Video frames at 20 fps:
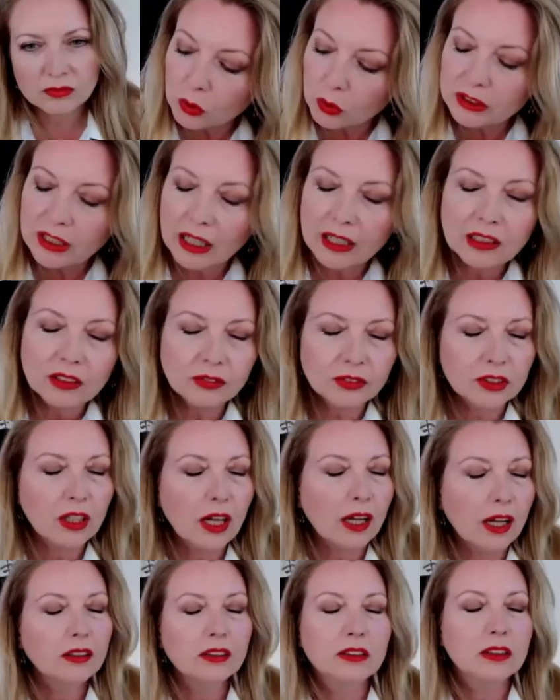What kind of
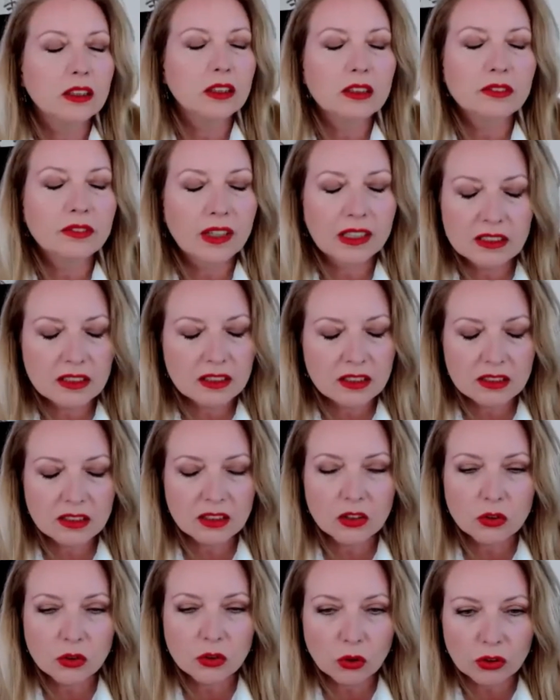client invests
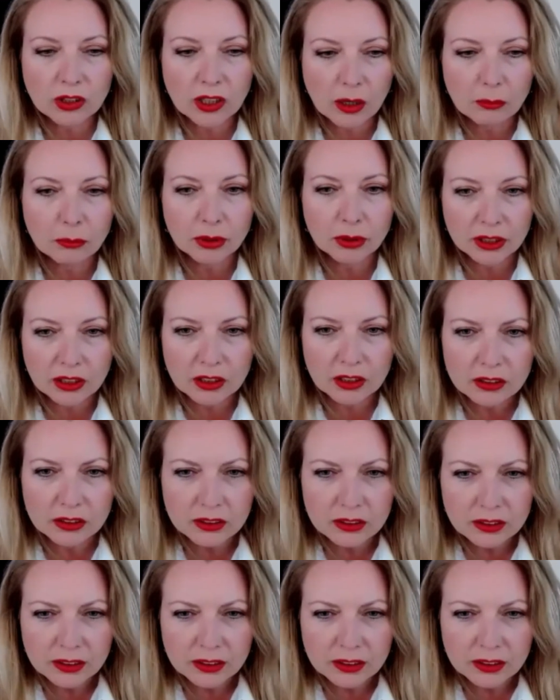in your company?